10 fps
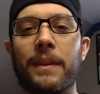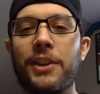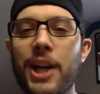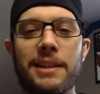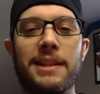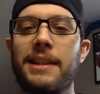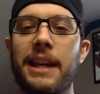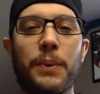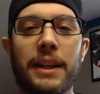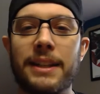She has a
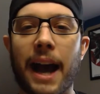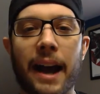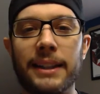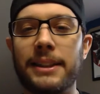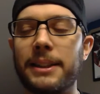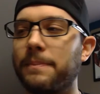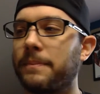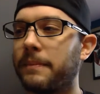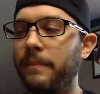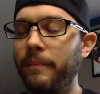scene with Adonis
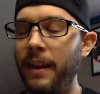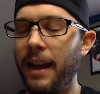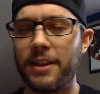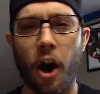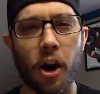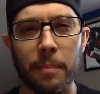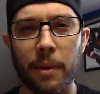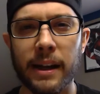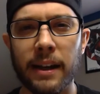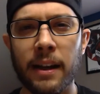that's
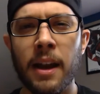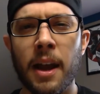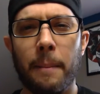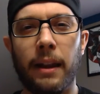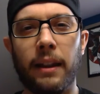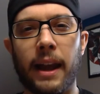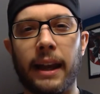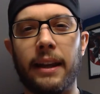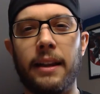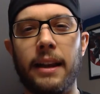heartbreaking, but
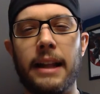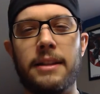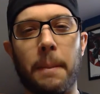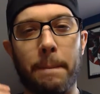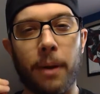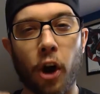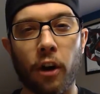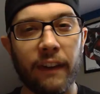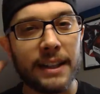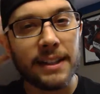like it's the
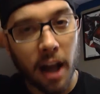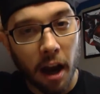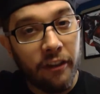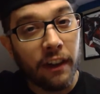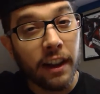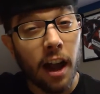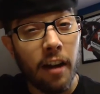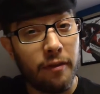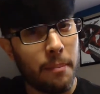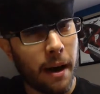perfect tough
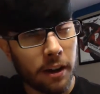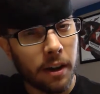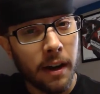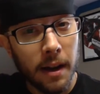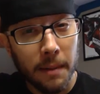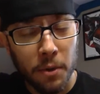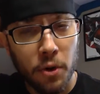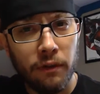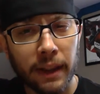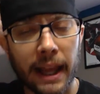love mother
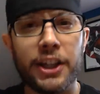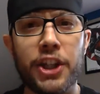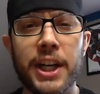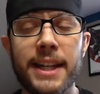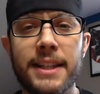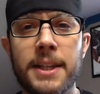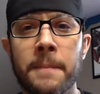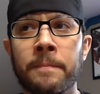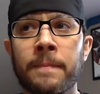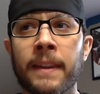move. Like, she's
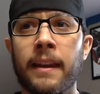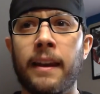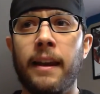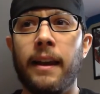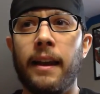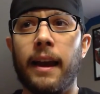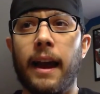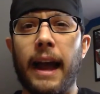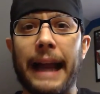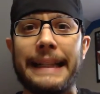
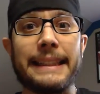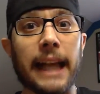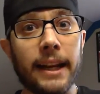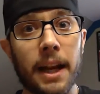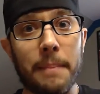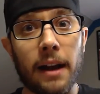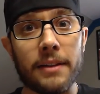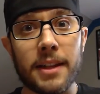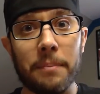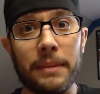excited
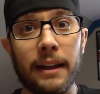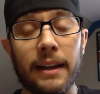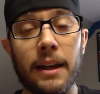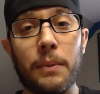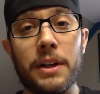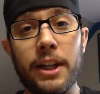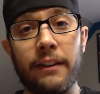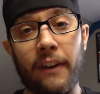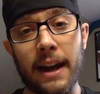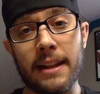about something, and then when she
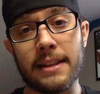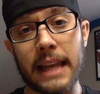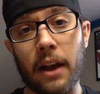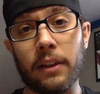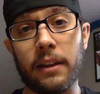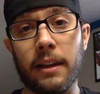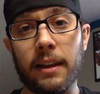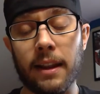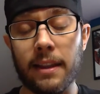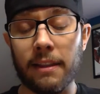finds out
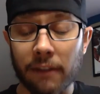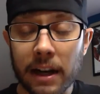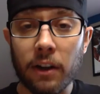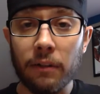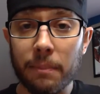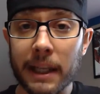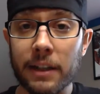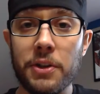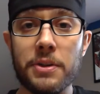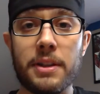the real
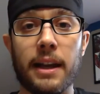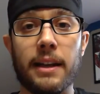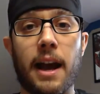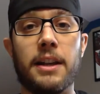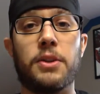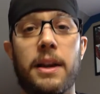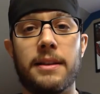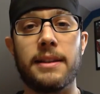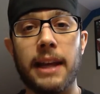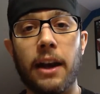big news that Adonis
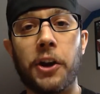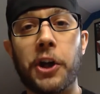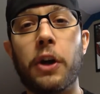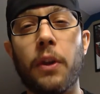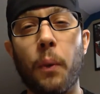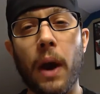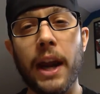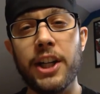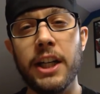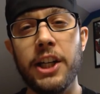wants to tell her, the
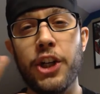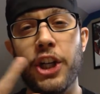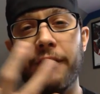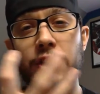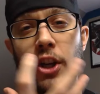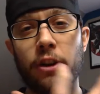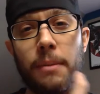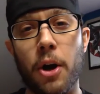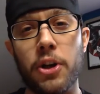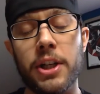way she shifts her
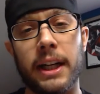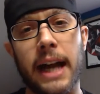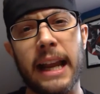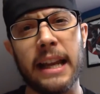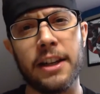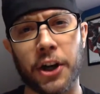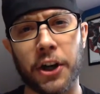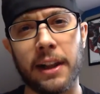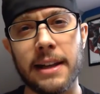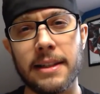emotion and kind of
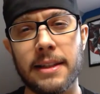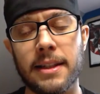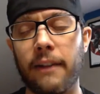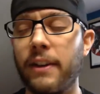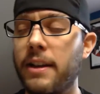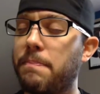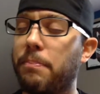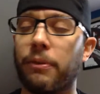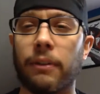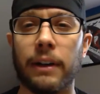internalizes stuff is
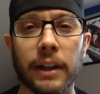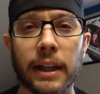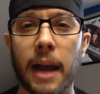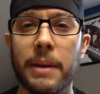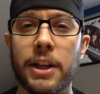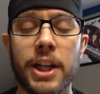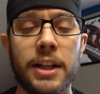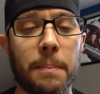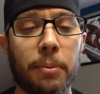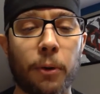brilliant. I mean,
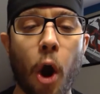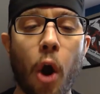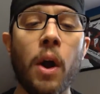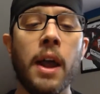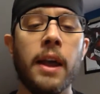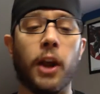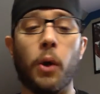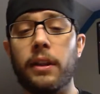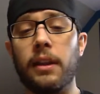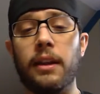she's a pro. The
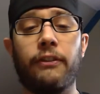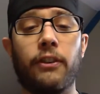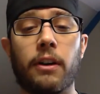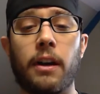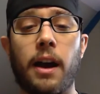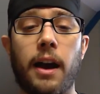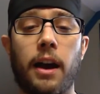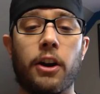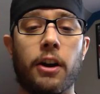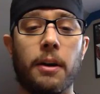only thing for
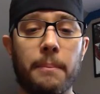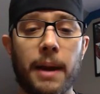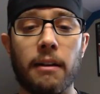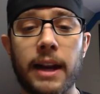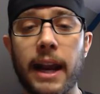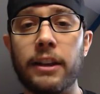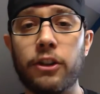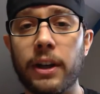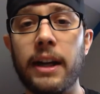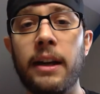her Marianne
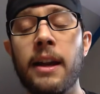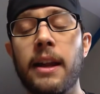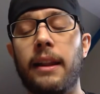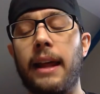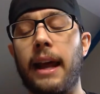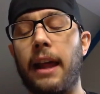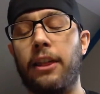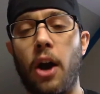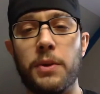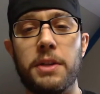Creed that I
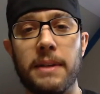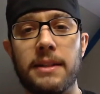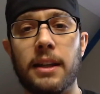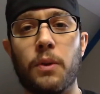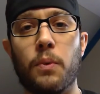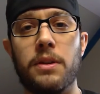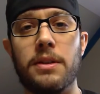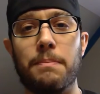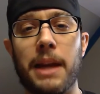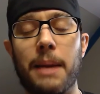thought was missing
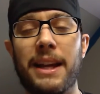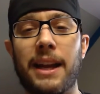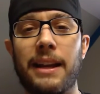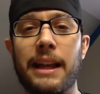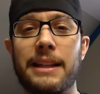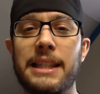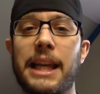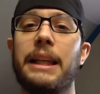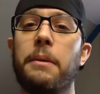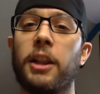was maybe a
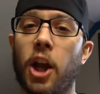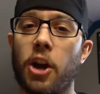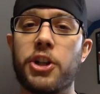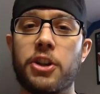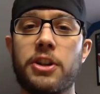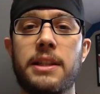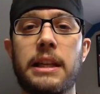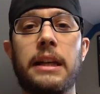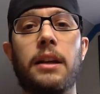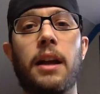slightly larger
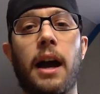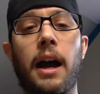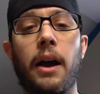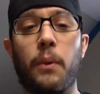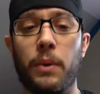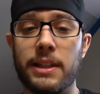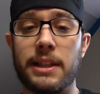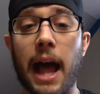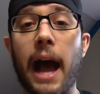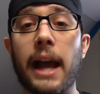scene with
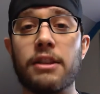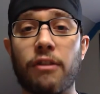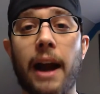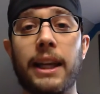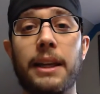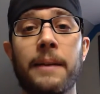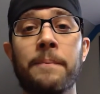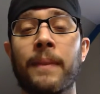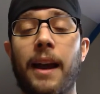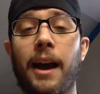Sly's Rocky.
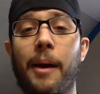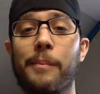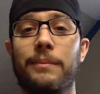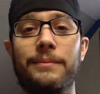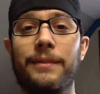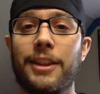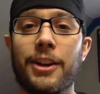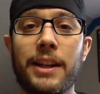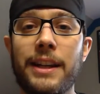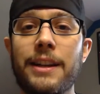
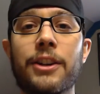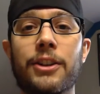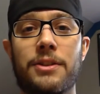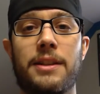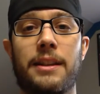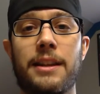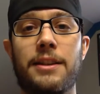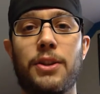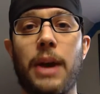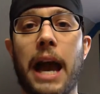30 years that
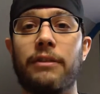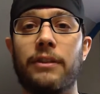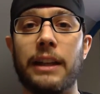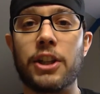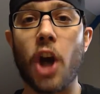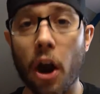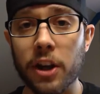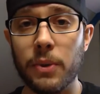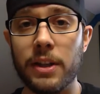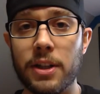these two haven't really
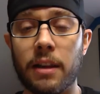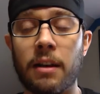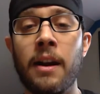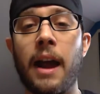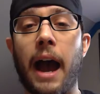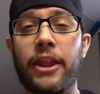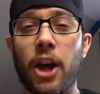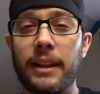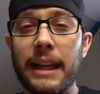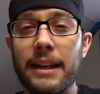talked to each other. I
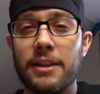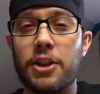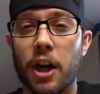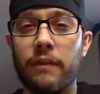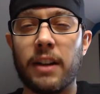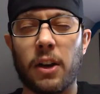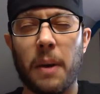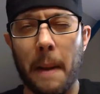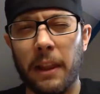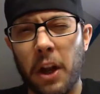thought they deserved
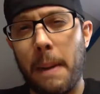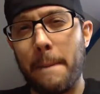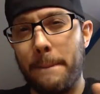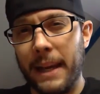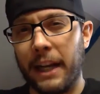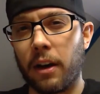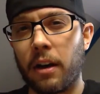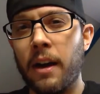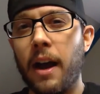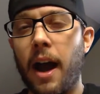a little bit
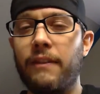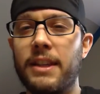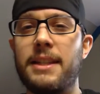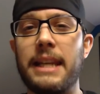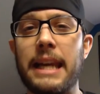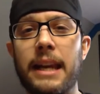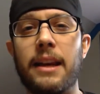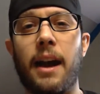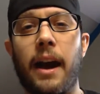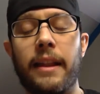bigger of a
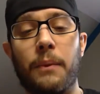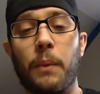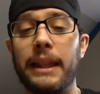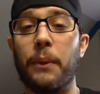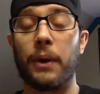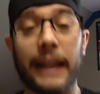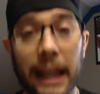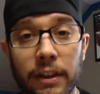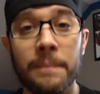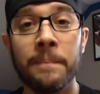scene than what they were
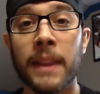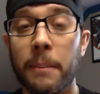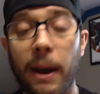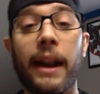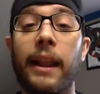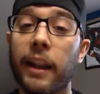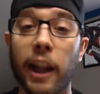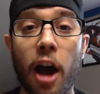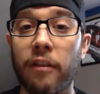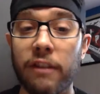given, but
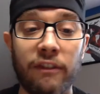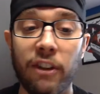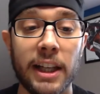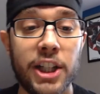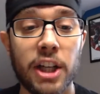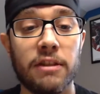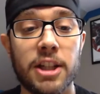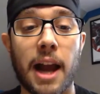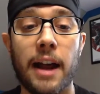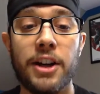loved Felicia
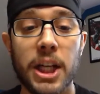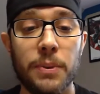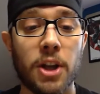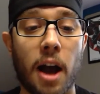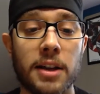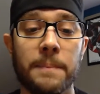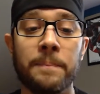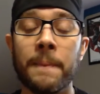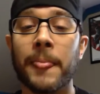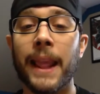Rashad. She was awesome.